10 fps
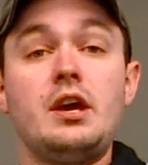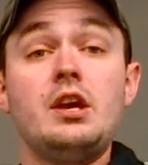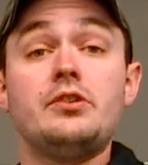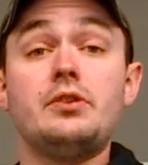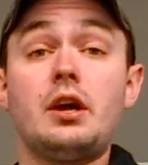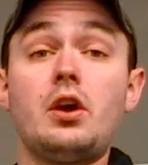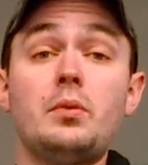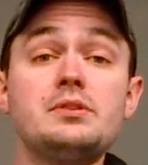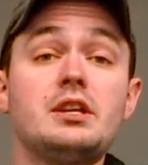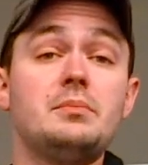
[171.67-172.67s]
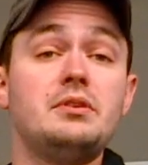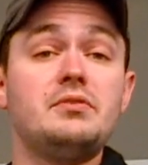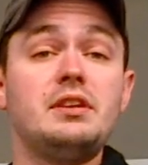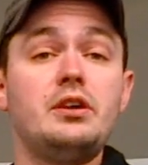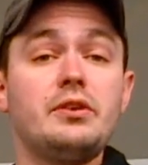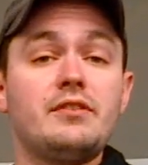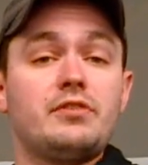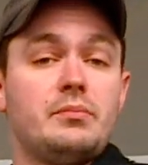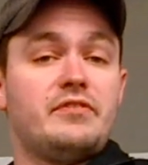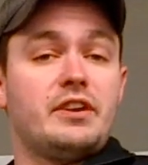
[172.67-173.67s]
You're not always going to be reloading
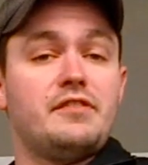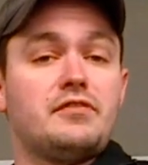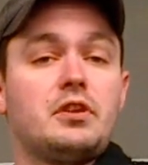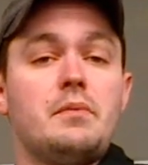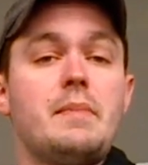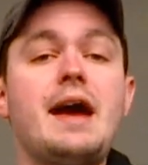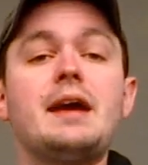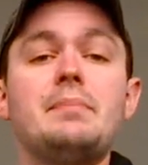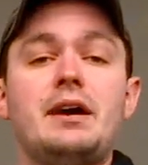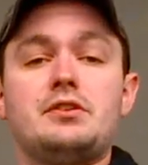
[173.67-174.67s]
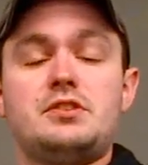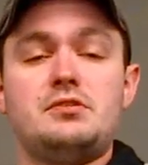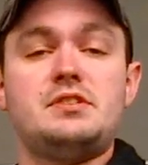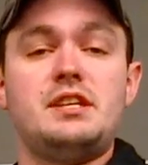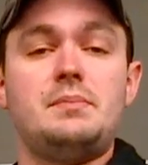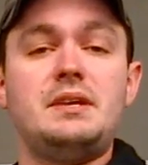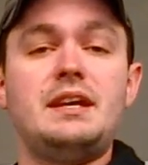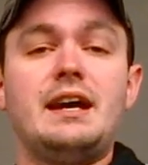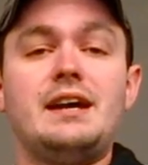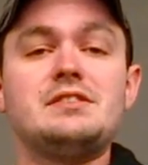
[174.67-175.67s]
from the very front mag pouch, you CDP
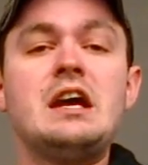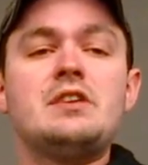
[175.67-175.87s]
guys,